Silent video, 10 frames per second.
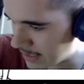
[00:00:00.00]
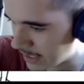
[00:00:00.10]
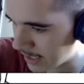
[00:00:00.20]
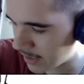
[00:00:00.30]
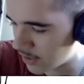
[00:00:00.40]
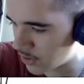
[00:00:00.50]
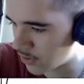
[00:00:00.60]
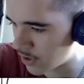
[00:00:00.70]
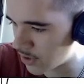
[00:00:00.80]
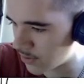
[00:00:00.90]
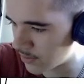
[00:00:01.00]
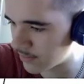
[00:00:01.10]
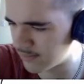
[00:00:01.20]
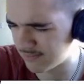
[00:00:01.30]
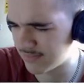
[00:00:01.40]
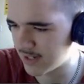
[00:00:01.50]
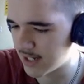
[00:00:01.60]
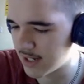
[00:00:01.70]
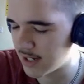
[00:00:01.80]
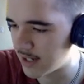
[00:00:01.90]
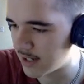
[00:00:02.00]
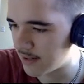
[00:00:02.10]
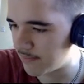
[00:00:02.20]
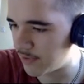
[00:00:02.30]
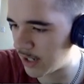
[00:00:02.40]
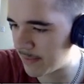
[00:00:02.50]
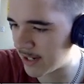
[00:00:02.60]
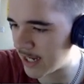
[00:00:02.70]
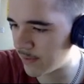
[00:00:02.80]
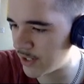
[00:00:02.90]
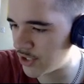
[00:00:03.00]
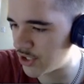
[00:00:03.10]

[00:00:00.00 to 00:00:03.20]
your own programming language